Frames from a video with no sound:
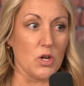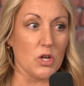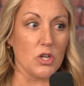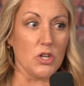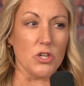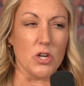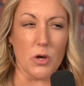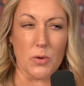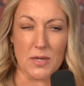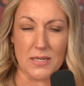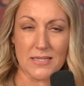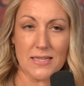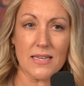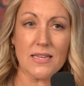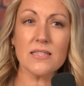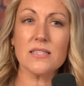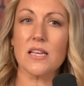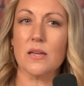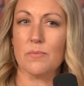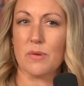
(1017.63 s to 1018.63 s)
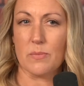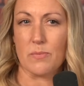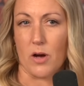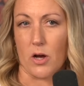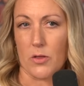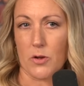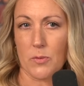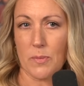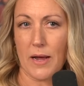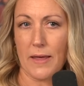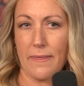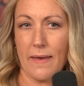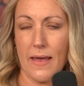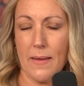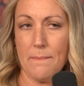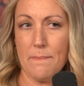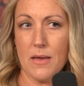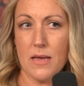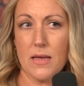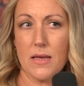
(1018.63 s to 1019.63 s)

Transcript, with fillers: notice things and be bothered by them,